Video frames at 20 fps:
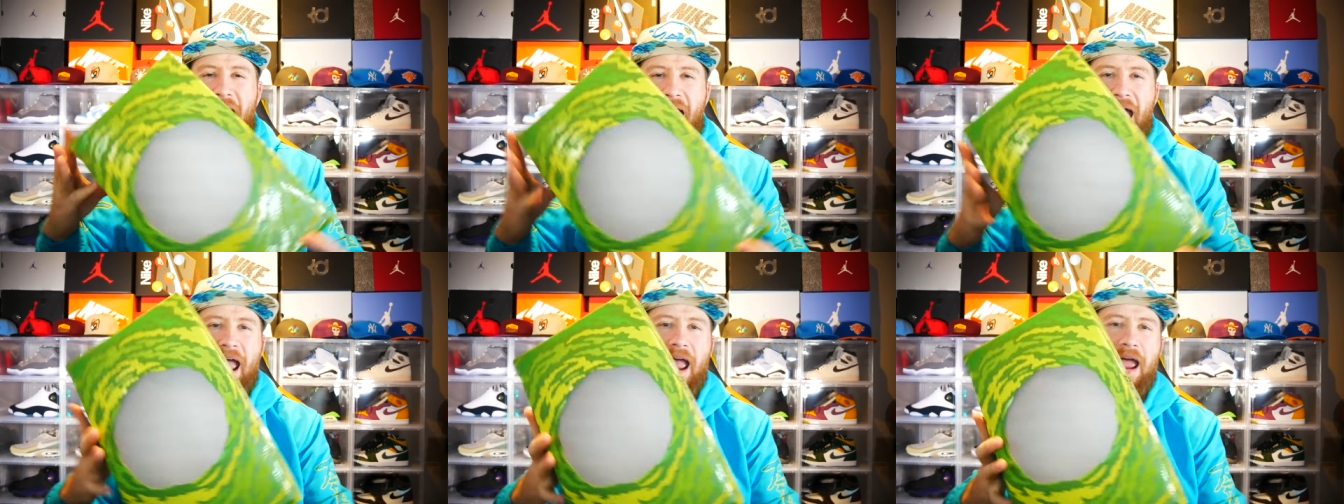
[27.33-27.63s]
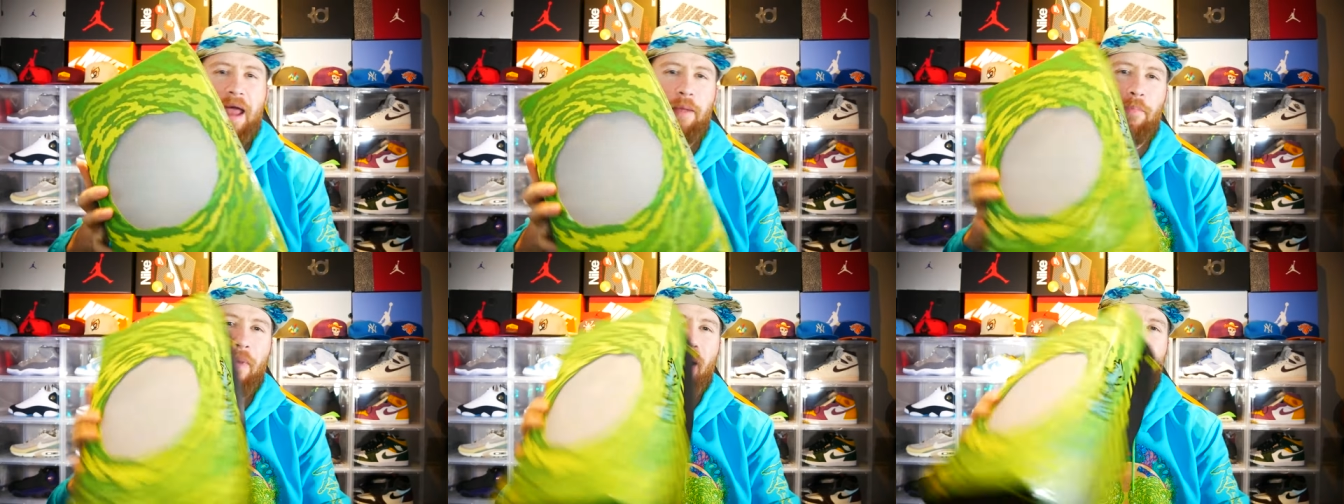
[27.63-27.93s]

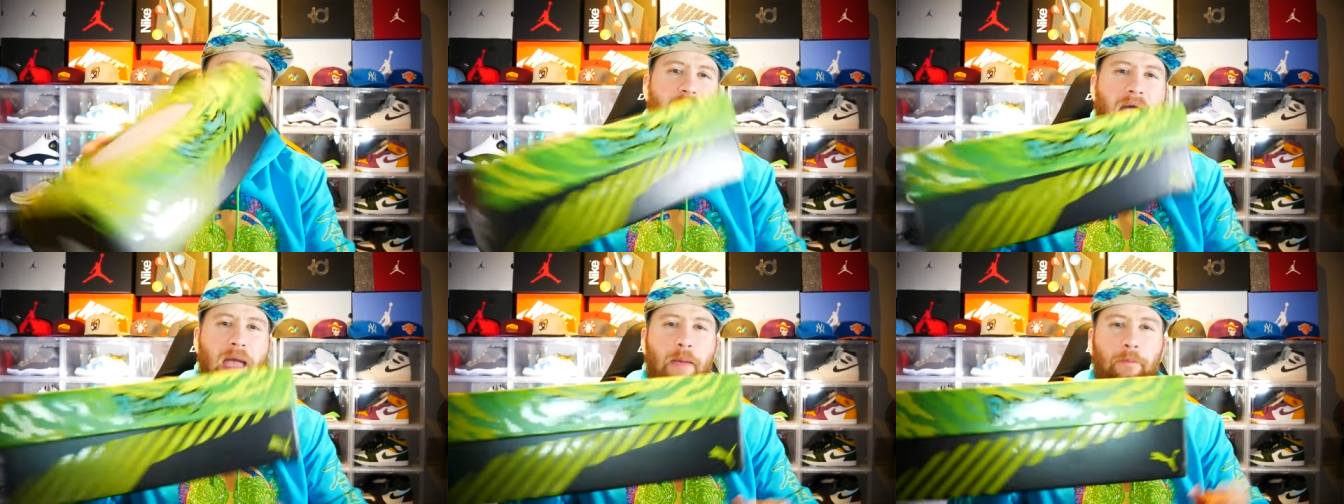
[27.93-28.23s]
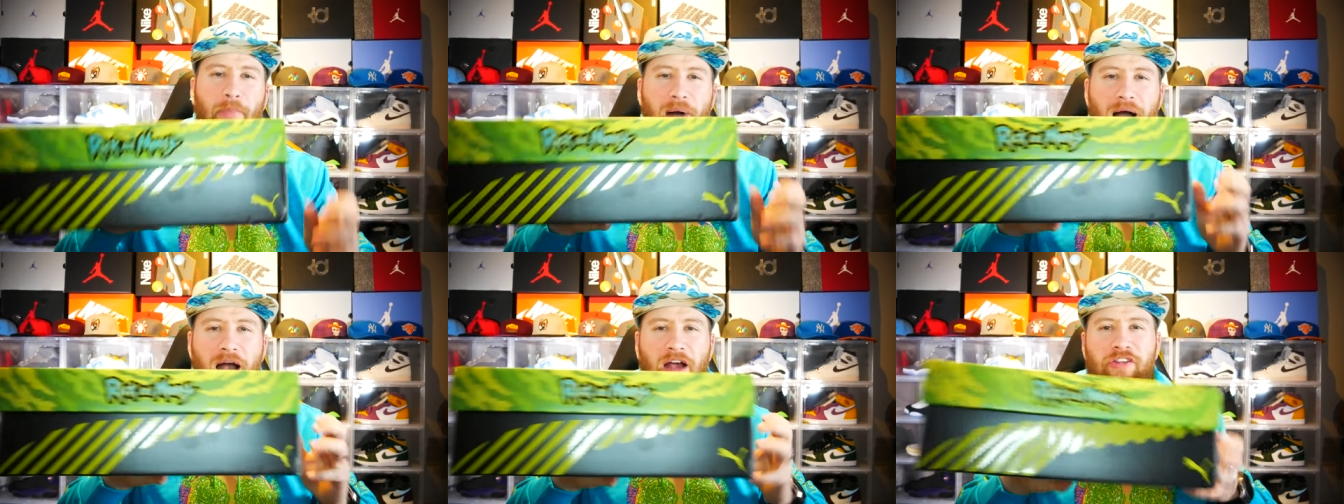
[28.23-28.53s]
And by
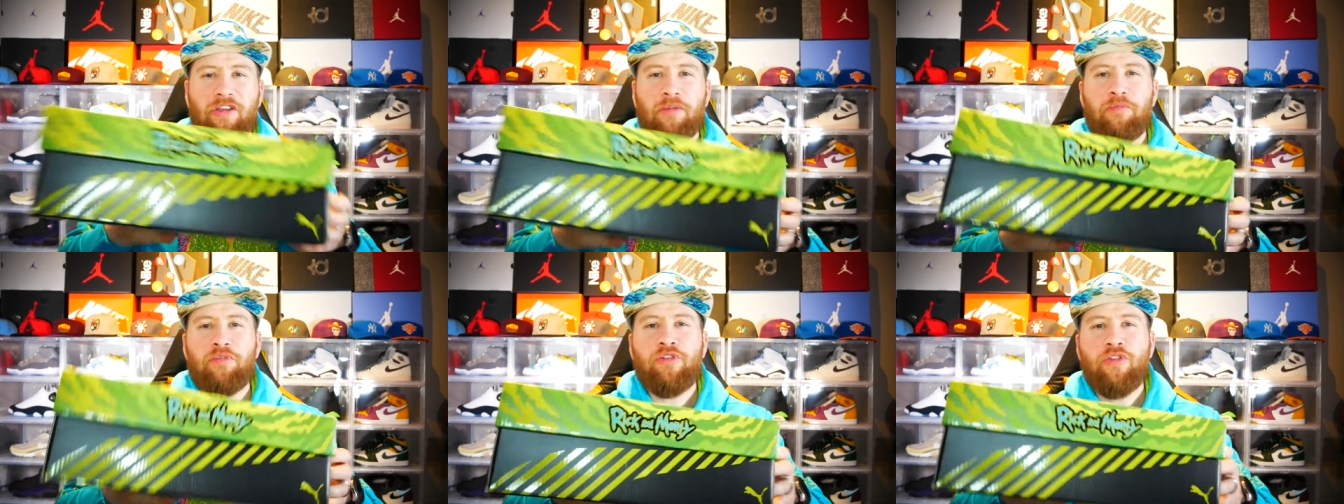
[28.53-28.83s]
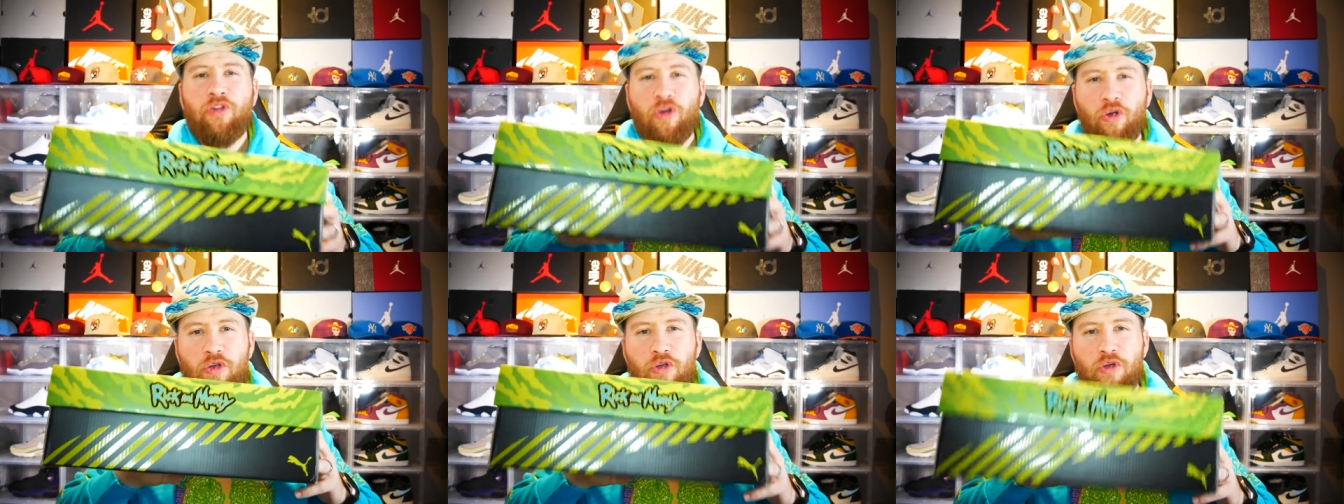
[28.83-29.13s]
that box, I'm
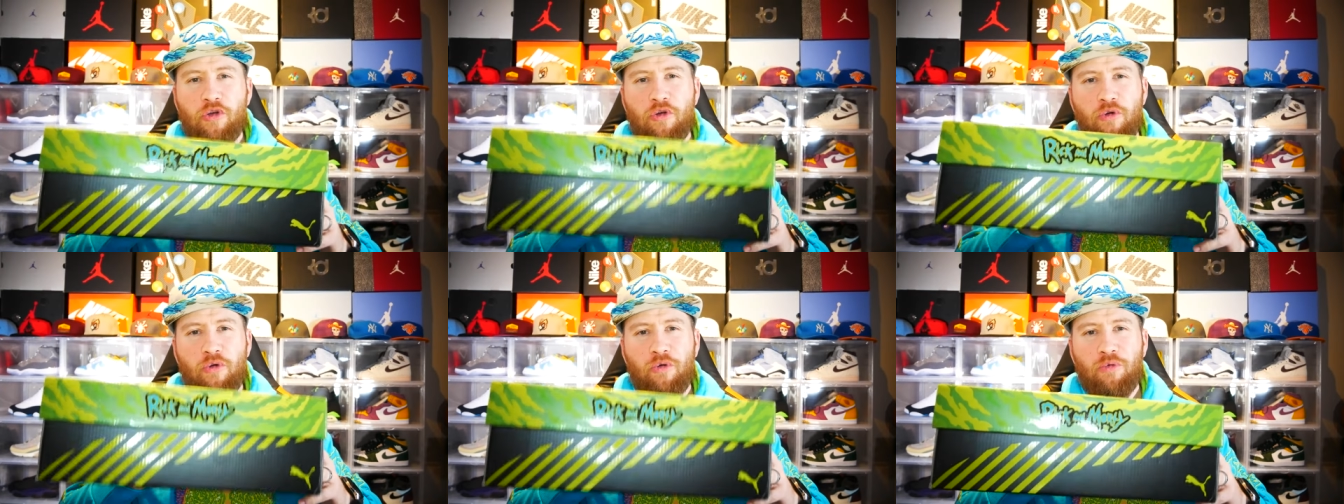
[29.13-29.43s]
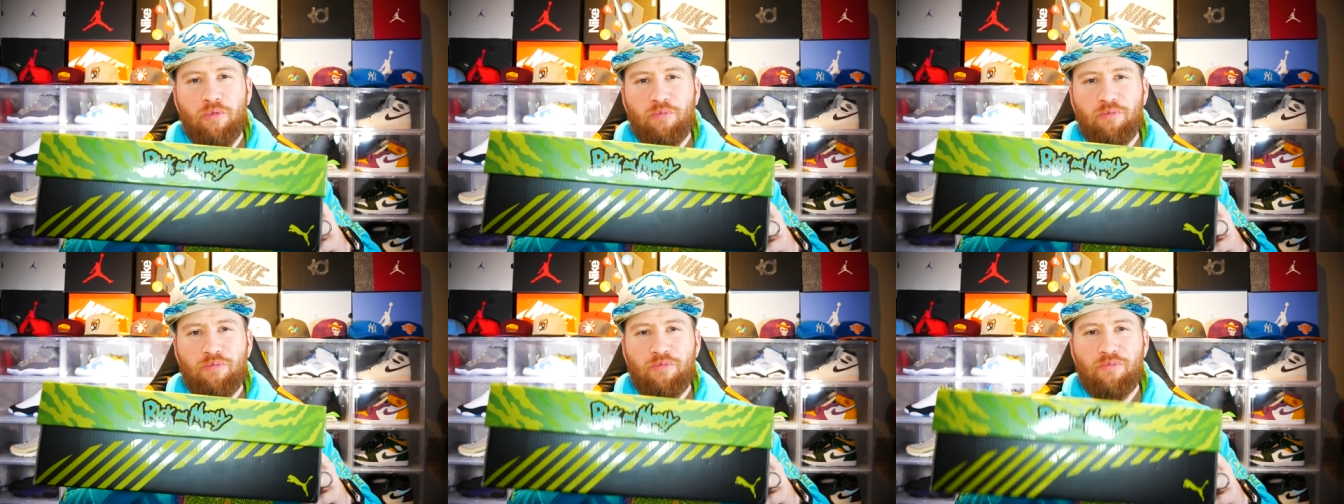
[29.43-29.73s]
sure you